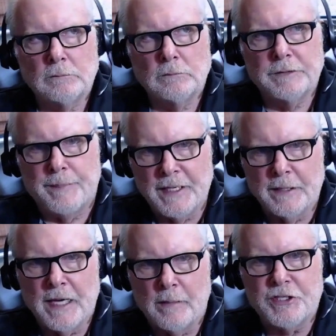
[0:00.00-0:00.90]
depending on
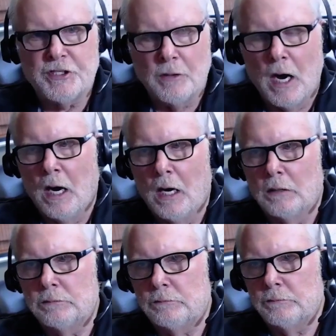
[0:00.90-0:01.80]
how much you
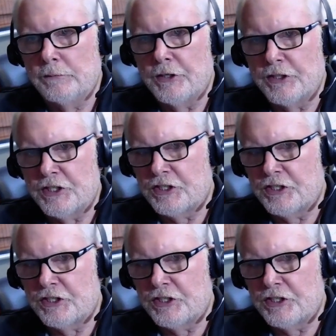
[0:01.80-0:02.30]
owe, you could just